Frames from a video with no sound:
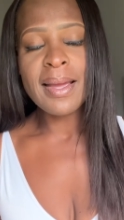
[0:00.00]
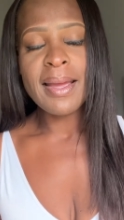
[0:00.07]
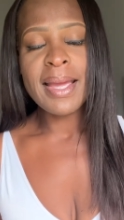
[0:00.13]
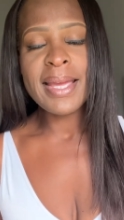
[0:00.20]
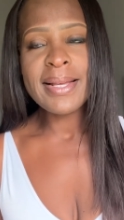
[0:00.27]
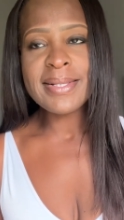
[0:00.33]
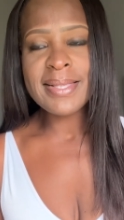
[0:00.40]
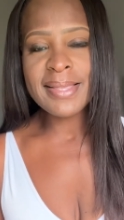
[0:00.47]

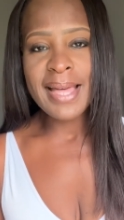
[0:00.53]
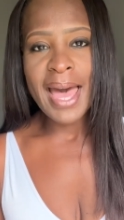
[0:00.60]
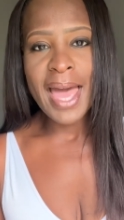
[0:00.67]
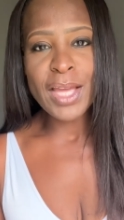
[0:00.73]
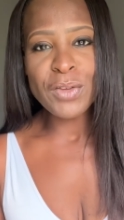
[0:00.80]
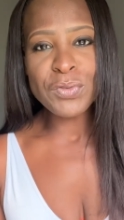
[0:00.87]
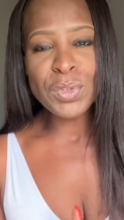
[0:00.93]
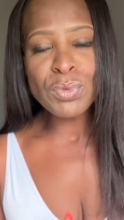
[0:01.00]
is
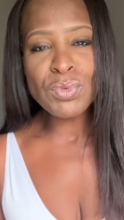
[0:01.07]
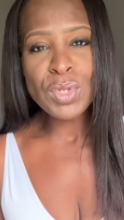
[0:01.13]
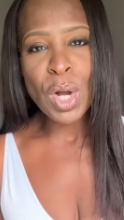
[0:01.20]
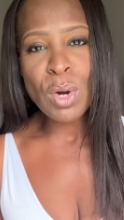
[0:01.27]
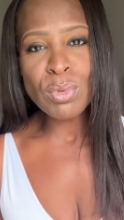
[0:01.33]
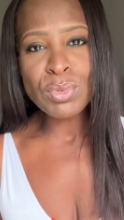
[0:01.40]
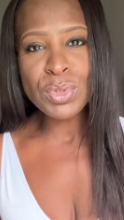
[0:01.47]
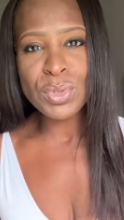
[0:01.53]
that if you
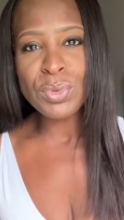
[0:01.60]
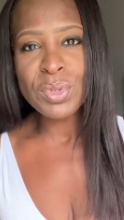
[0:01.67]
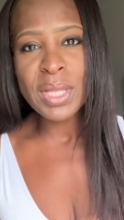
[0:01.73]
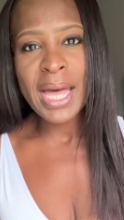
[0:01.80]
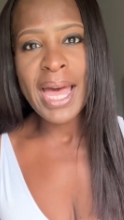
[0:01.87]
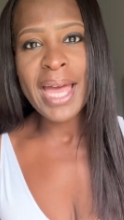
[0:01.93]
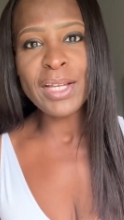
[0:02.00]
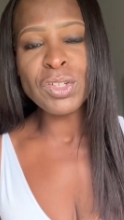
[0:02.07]
don't do
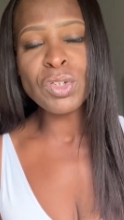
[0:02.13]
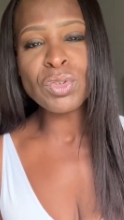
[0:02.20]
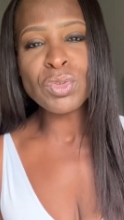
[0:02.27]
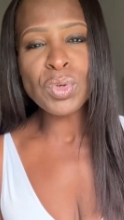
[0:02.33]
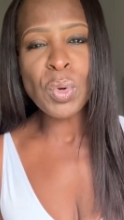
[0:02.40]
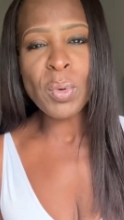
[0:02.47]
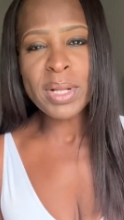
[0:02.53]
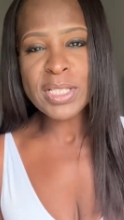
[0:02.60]
that, you're
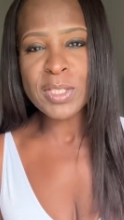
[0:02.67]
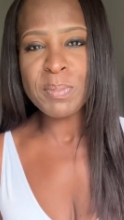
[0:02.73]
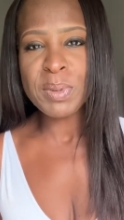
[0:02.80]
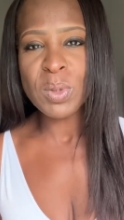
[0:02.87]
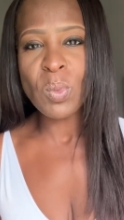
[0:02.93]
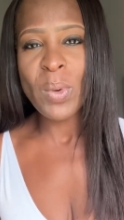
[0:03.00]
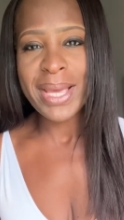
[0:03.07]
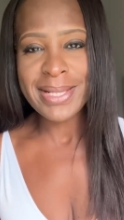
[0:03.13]
going to
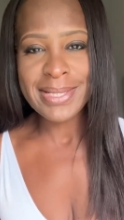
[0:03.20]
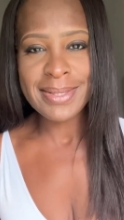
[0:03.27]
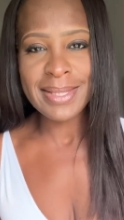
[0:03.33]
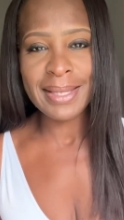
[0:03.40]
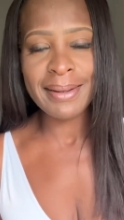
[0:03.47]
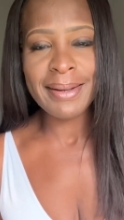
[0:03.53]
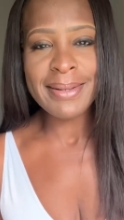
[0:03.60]
be wasting